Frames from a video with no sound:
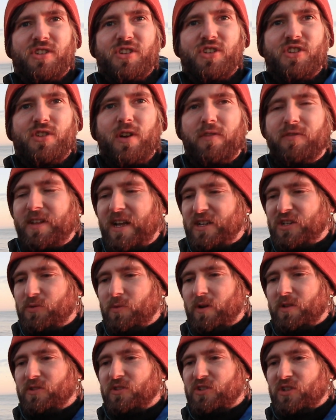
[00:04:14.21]
It's a soft edge
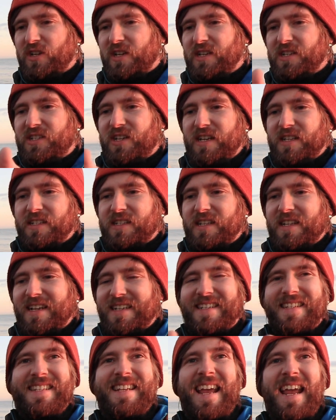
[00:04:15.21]
one, so you can see there's a
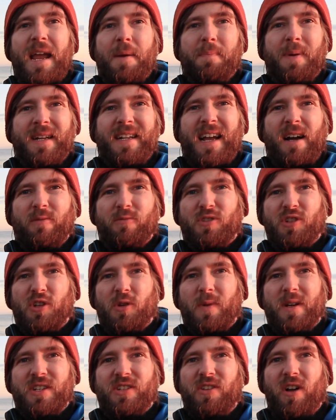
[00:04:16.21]
nice taper down
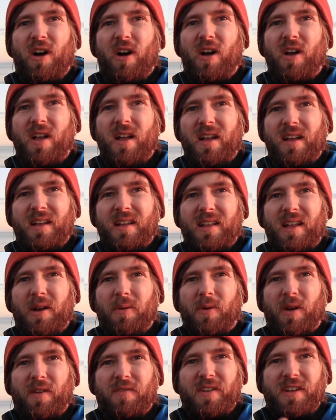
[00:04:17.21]
to it. It's not, there
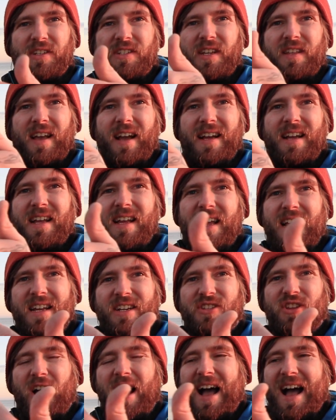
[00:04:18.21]
we go, if you can see that,
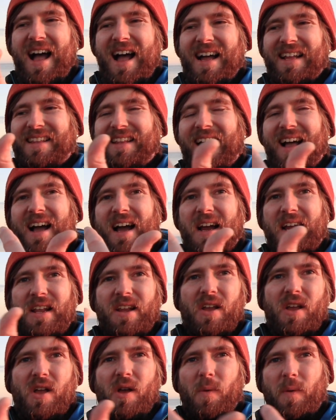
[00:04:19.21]
it's not a hard line
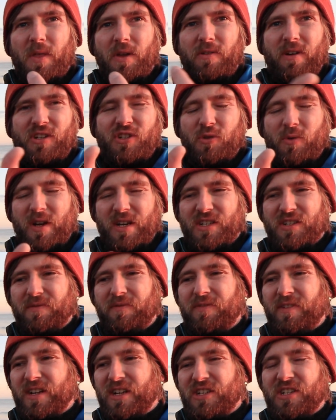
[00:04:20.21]
where the graduation
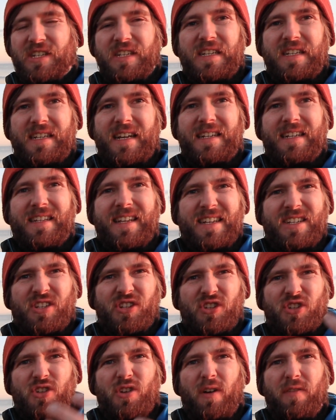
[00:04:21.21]
finishes. It's kind of nice
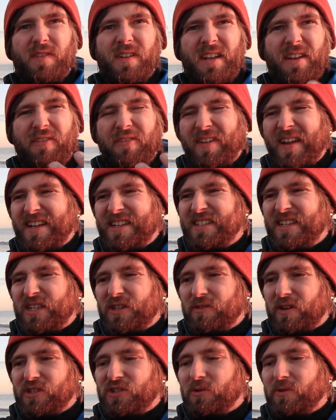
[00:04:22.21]
and soft and it fades
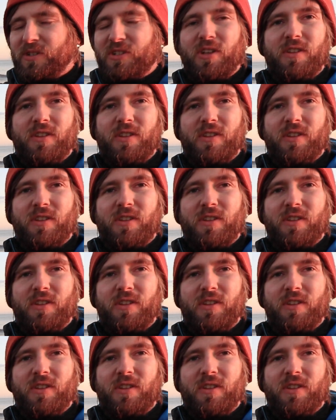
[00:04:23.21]
in gradually.